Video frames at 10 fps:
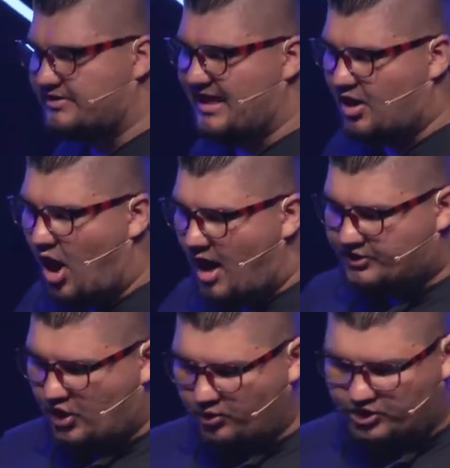that God
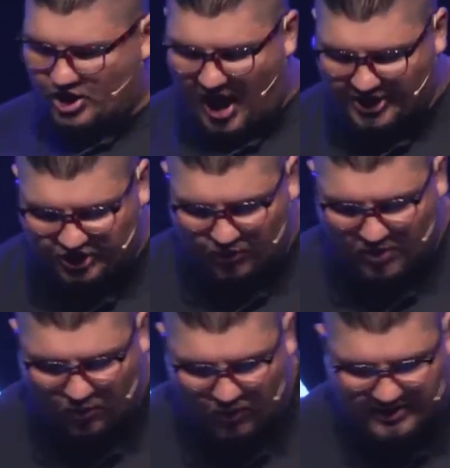told
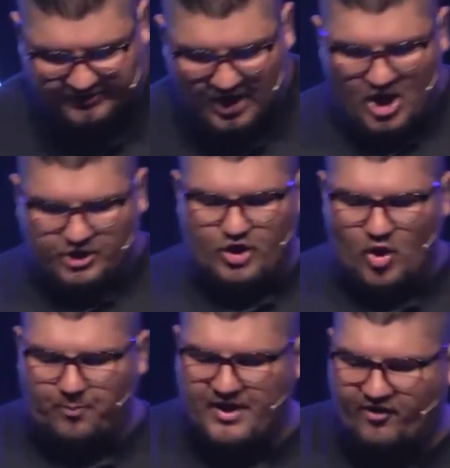Joshua was,
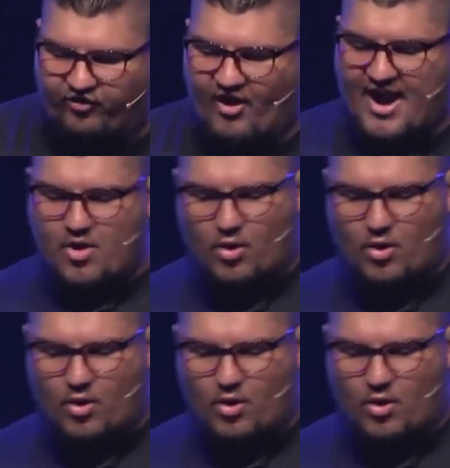Don't be afraid or